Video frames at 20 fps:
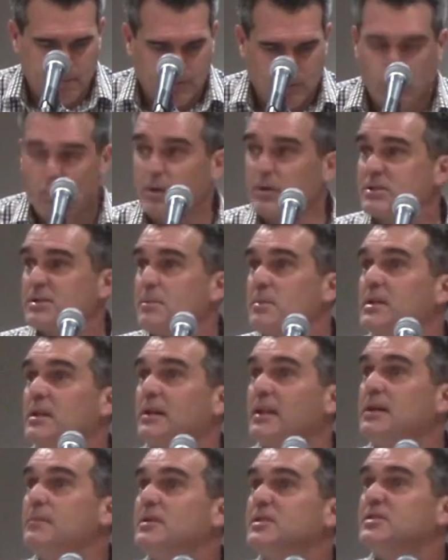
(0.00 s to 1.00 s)
What are some of
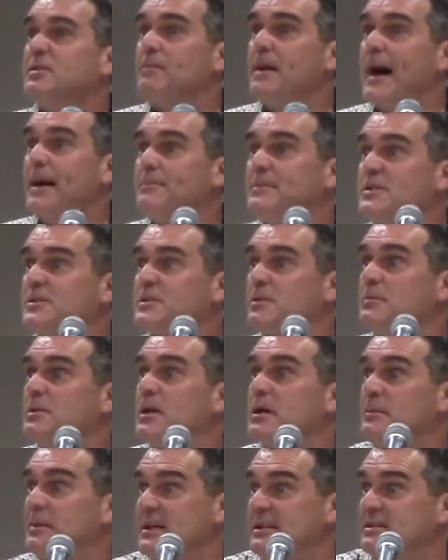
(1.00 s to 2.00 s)
the limits of baptism
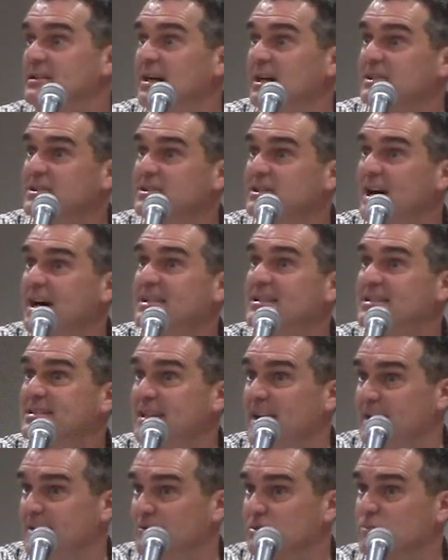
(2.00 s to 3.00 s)
then? It does not
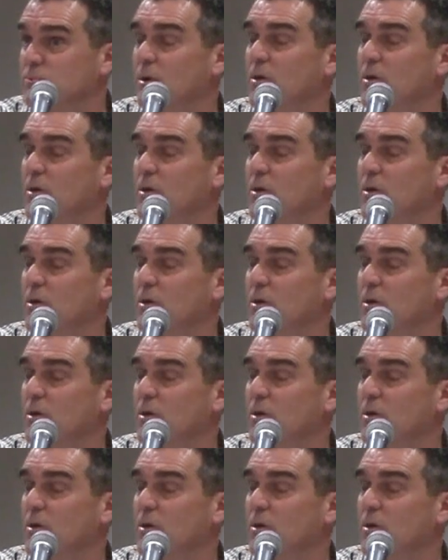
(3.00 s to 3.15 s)
save us.